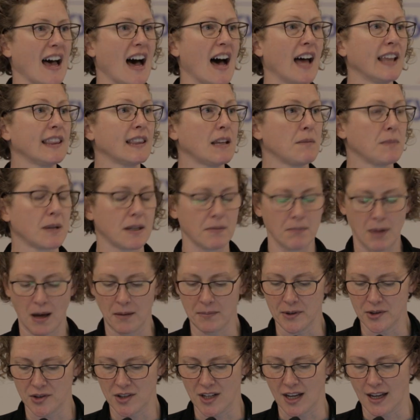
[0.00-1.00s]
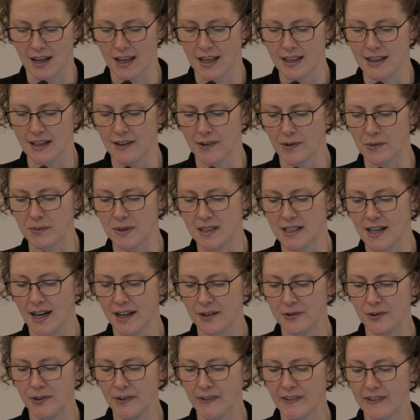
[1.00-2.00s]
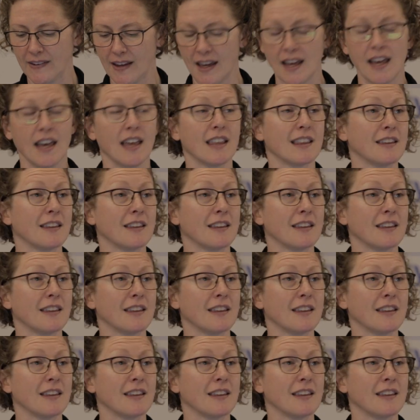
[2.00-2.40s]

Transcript: unlimited publishing in these three titles.